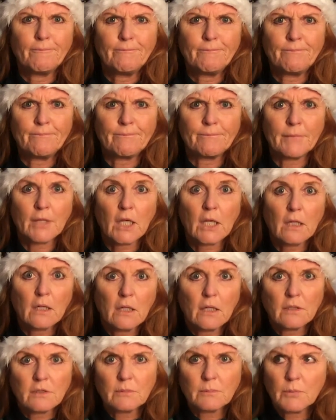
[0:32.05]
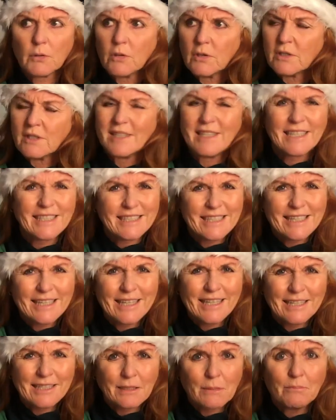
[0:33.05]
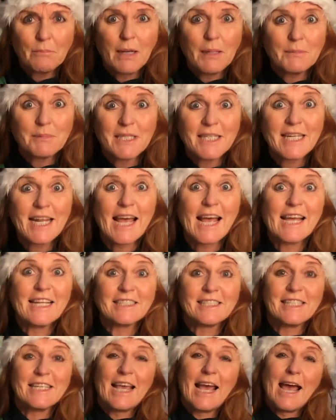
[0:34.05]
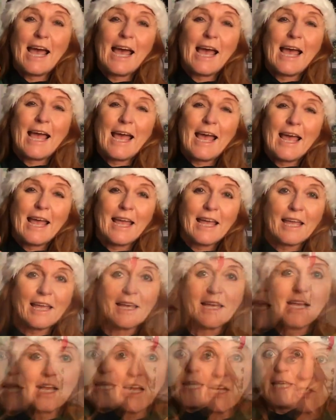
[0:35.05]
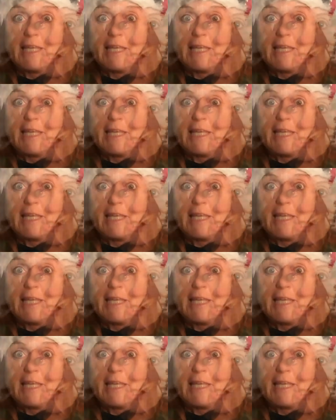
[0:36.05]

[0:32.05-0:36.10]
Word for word: Hmm, girls and boys. Did I say that? Mums and dads, yay!